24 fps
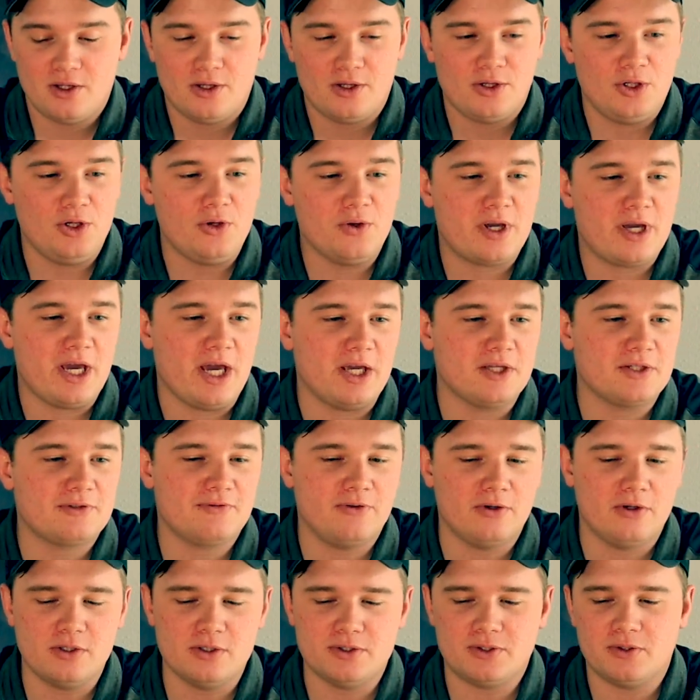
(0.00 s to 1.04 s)
The UKeg is
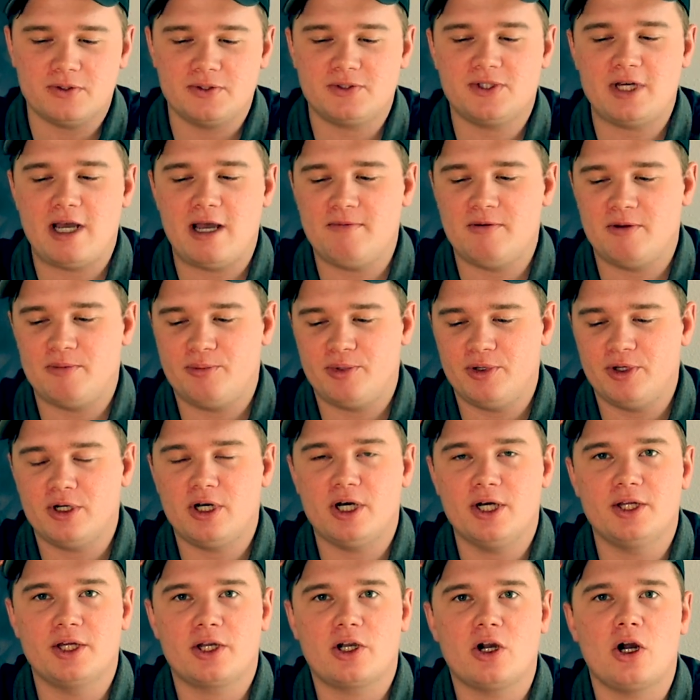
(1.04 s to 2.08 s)
full, so it's time to put
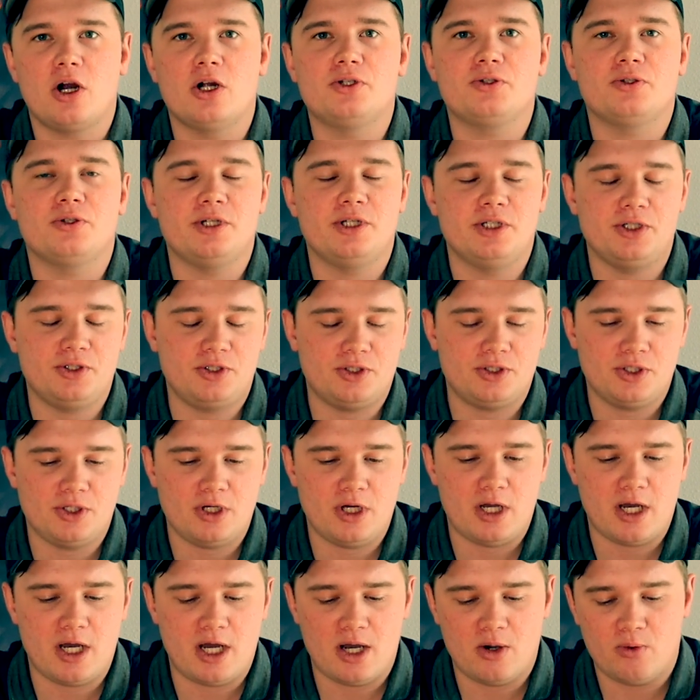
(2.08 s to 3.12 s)
on the cartridge
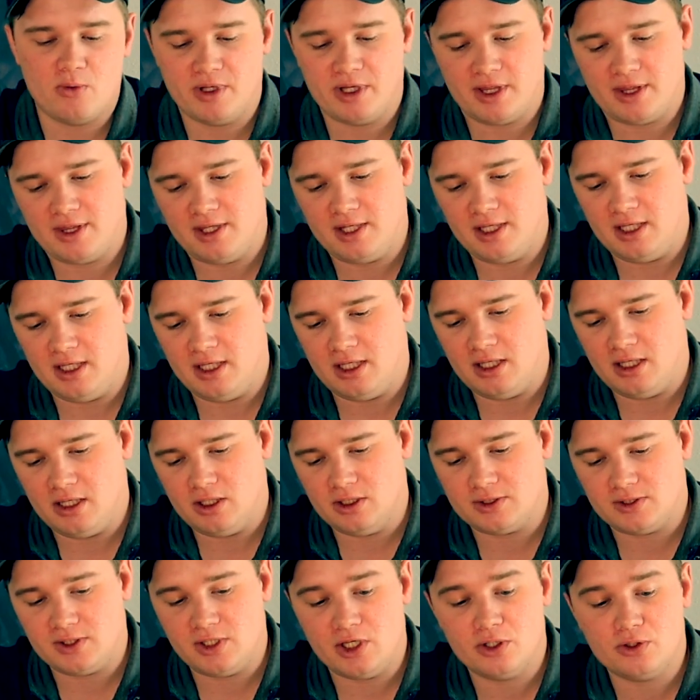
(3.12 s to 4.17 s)
with the
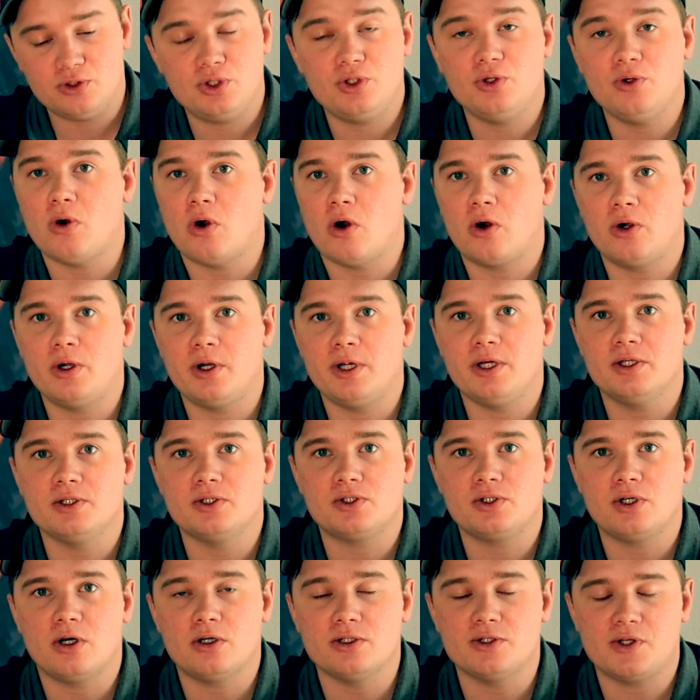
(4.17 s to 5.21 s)
CO2 already
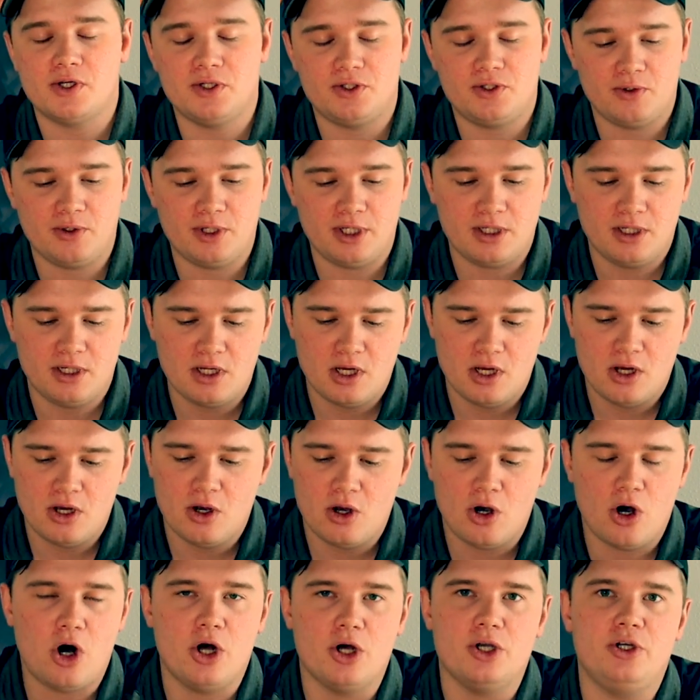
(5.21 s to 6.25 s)
installed into it.
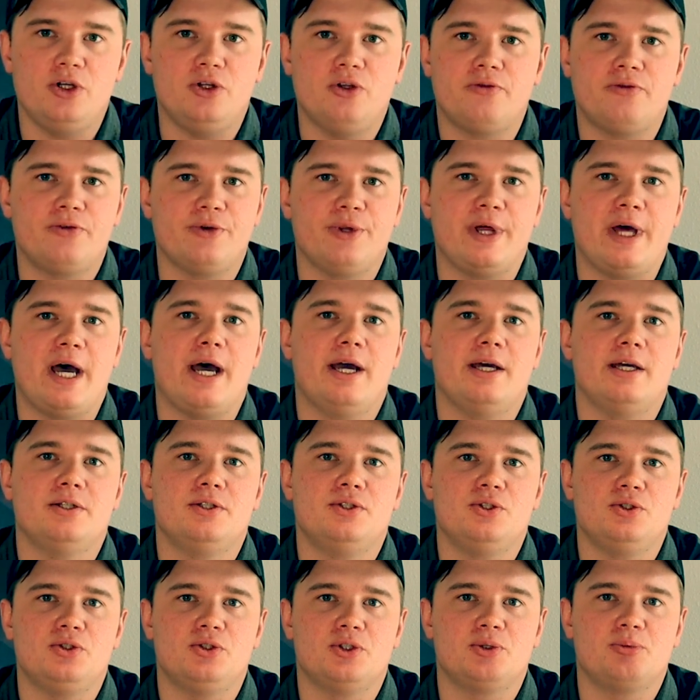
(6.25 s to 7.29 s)
All you do for that
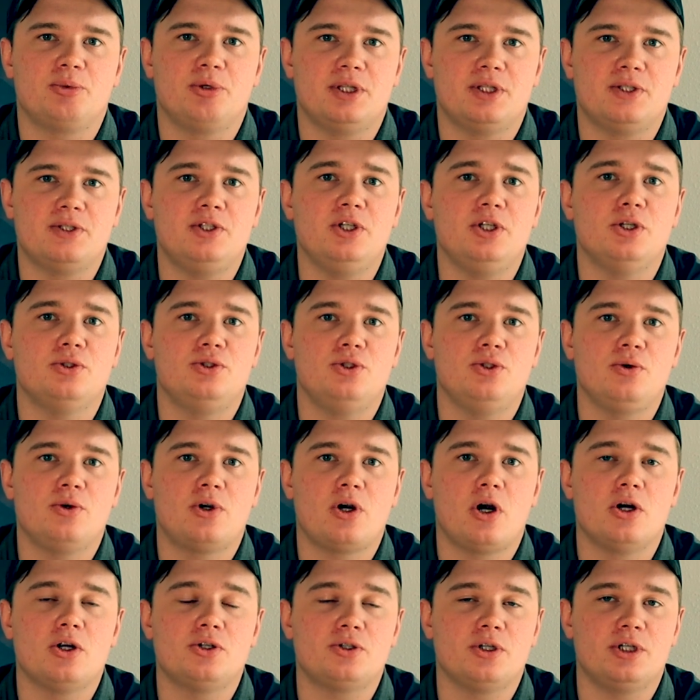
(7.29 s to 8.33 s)
is you just put the CO2
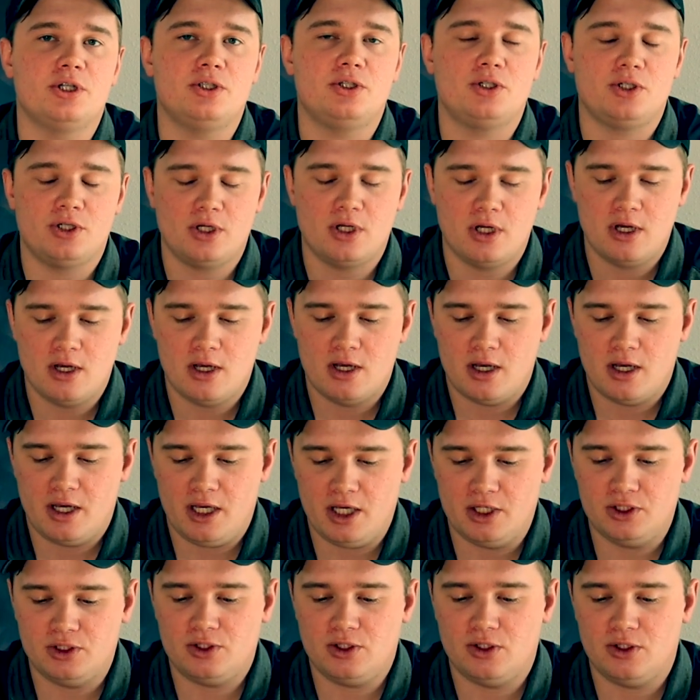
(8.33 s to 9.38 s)
cartridge
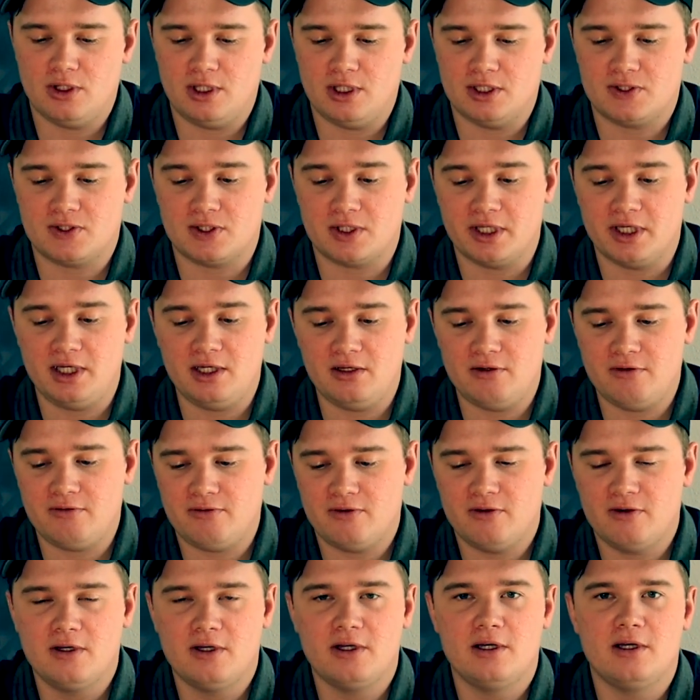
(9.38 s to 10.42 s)
into the sleeve,
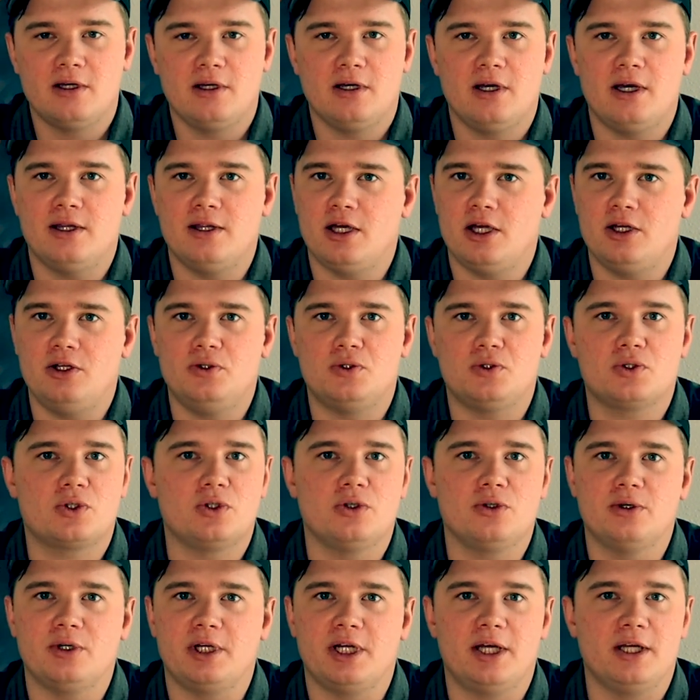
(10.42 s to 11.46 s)
and then you
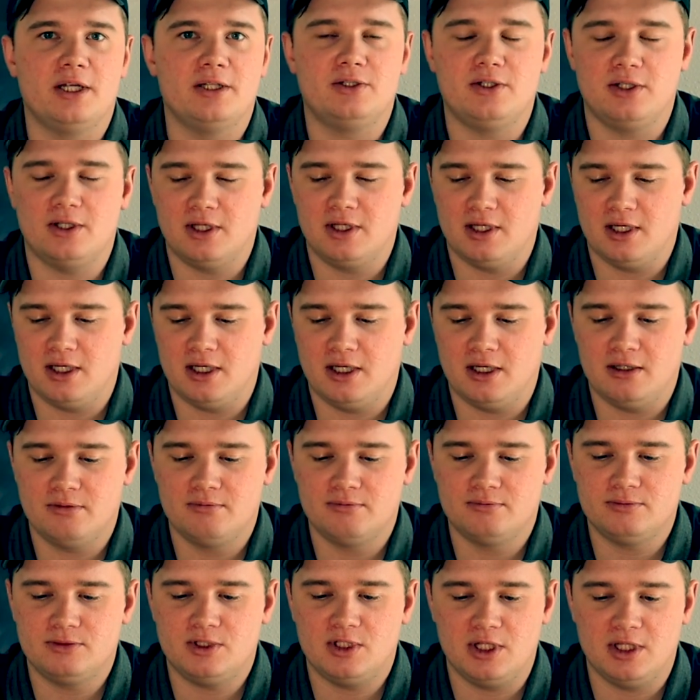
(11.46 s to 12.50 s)
screw it into
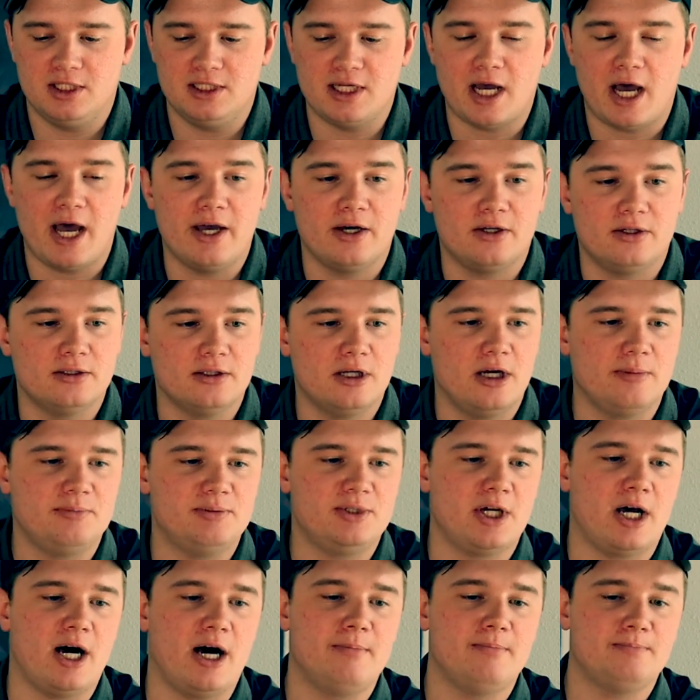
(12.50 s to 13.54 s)
the dial up
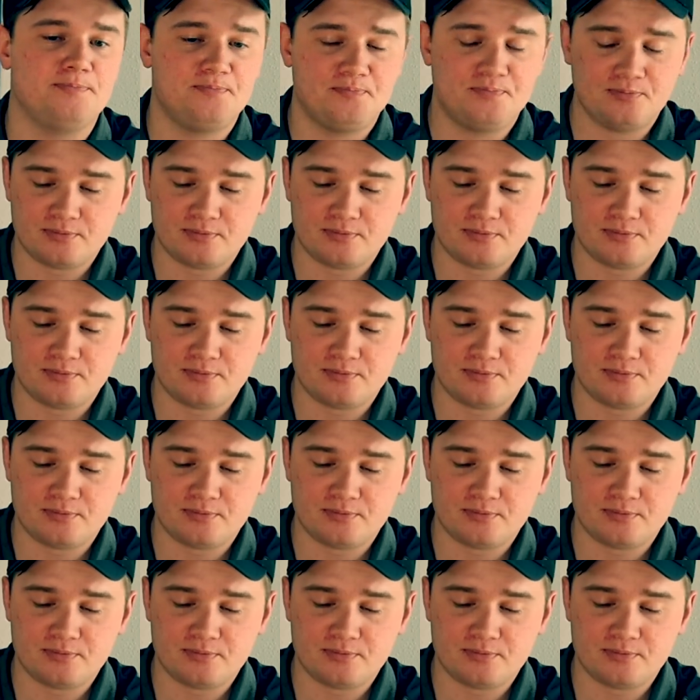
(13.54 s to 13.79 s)
top.